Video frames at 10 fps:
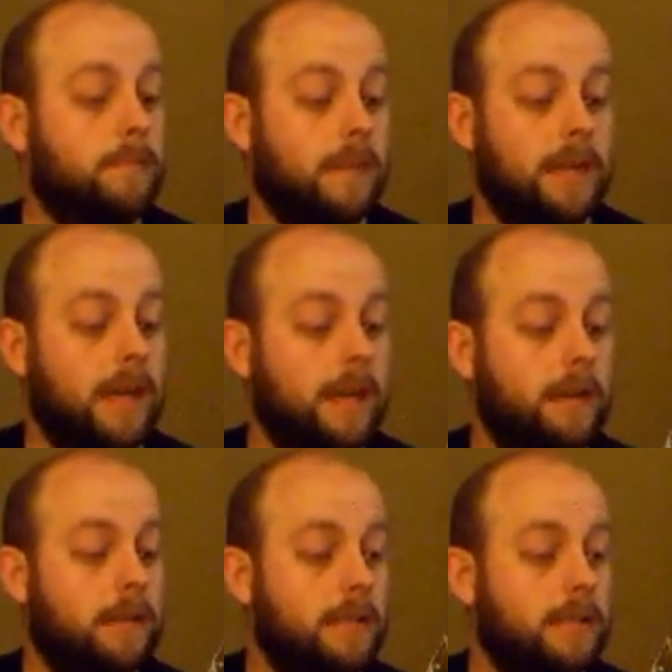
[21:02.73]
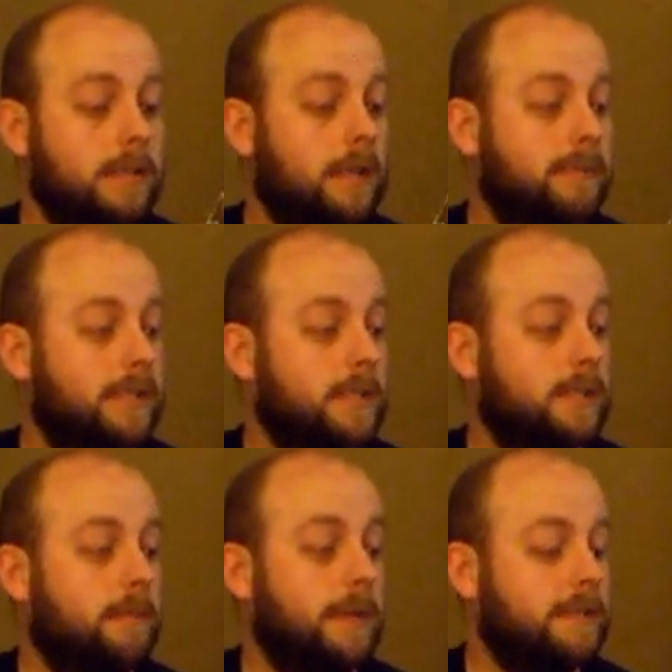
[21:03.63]
Yeah, it was just
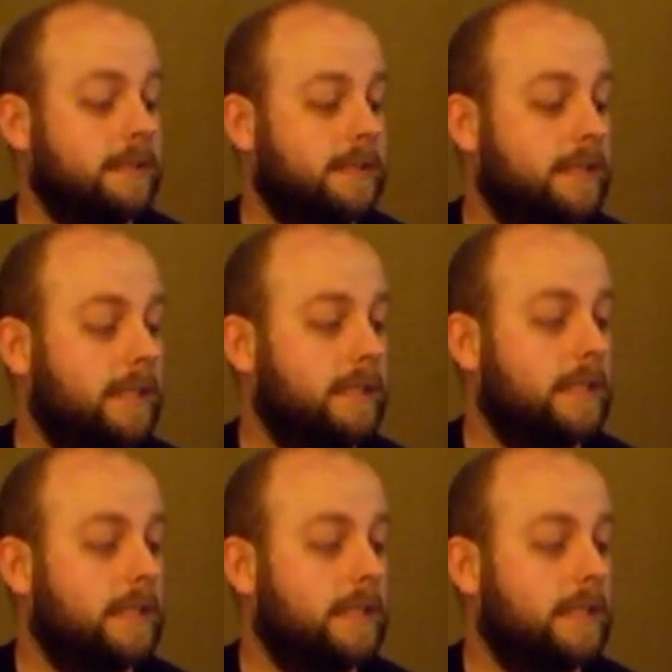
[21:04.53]
amazing to see these